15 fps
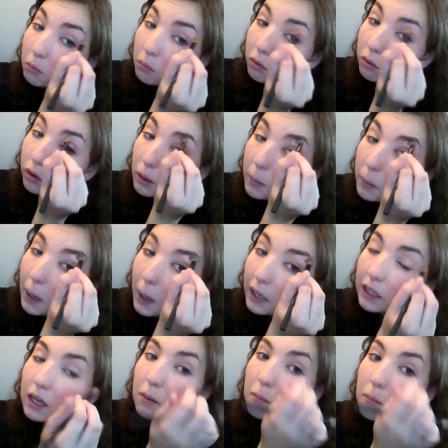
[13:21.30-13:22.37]
pretty
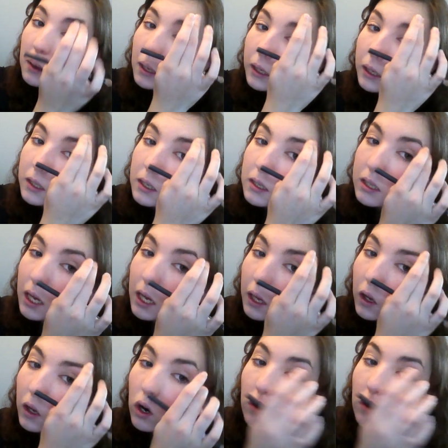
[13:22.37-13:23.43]
badly because it's like
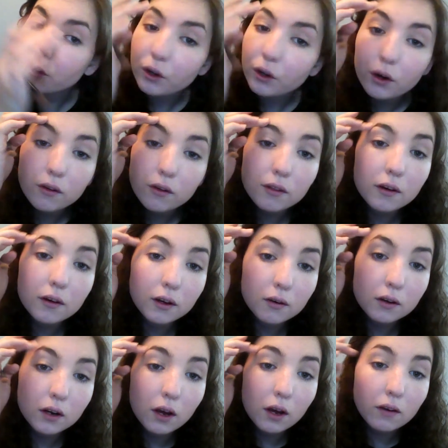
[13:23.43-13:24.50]
overgrowth
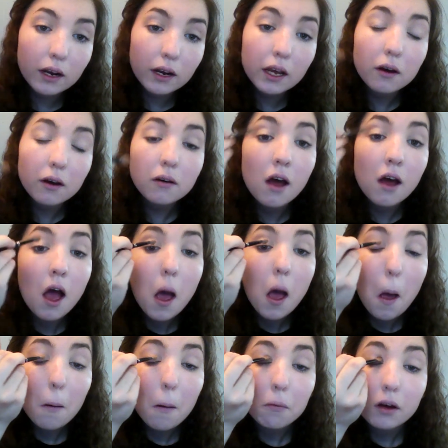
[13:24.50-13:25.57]
going on right now.
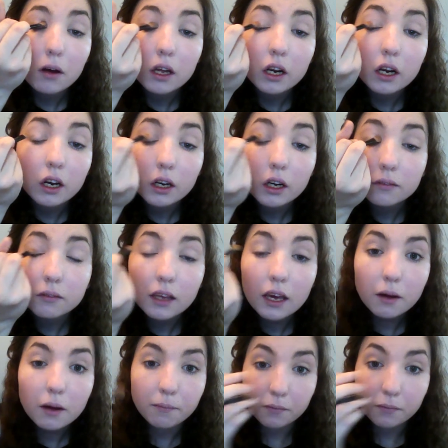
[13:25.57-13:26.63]
But
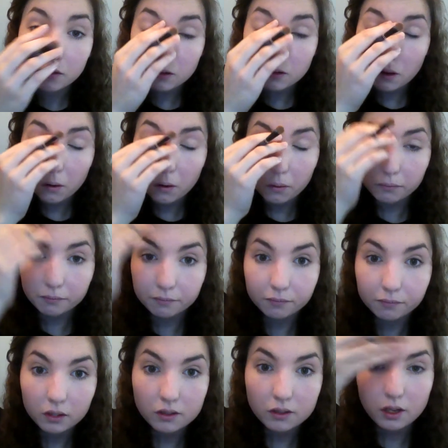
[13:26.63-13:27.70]
yeah, so
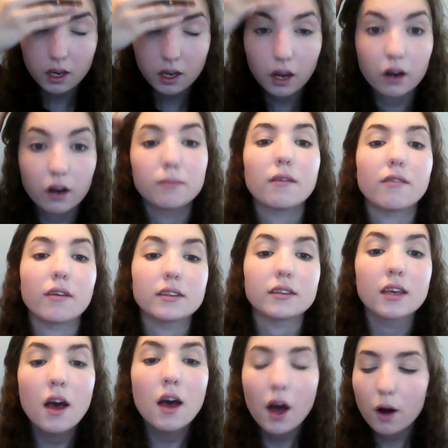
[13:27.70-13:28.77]
there's like hair in my face.
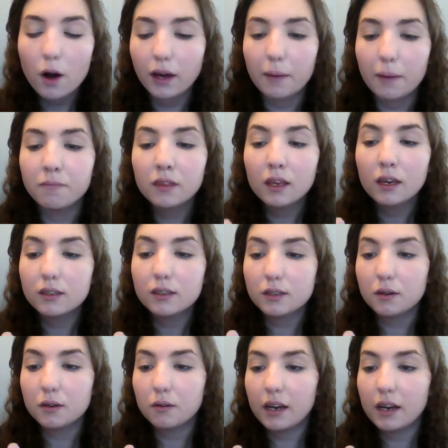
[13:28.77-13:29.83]
Okay,
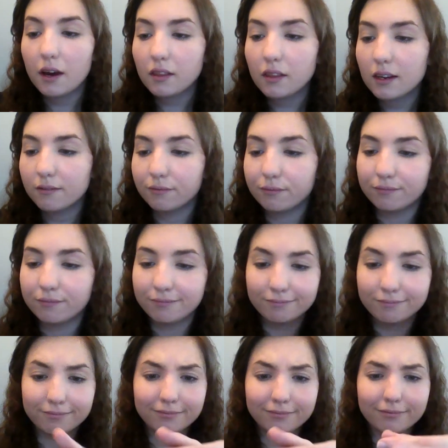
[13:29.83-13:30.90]
so now that,
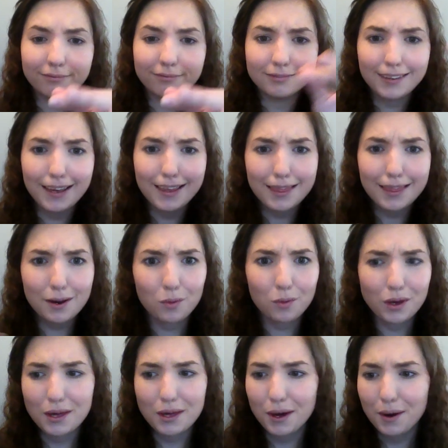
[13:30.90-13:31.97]
there
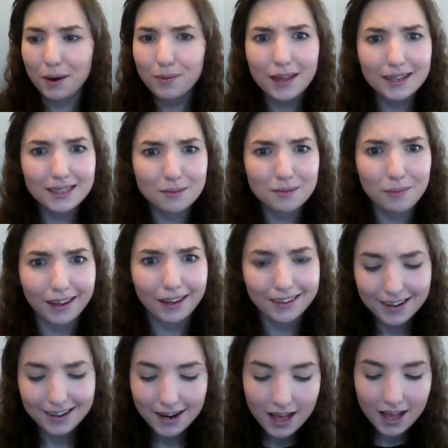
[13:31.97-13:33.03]
we go, that's
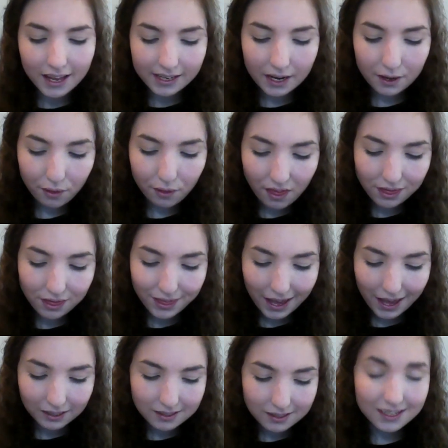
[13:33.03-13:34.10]
better. Now that
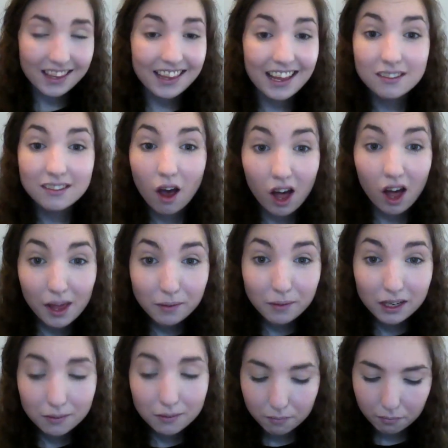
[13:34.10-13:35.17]
that is done, that's all I'm
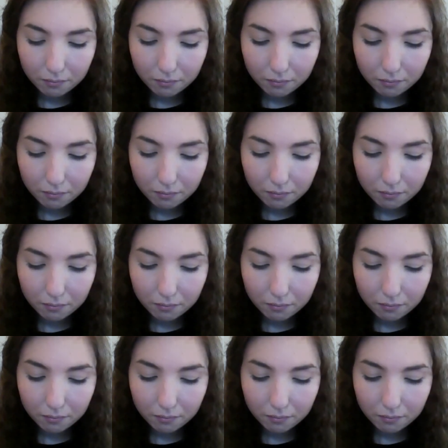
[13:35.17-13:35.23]
gonna,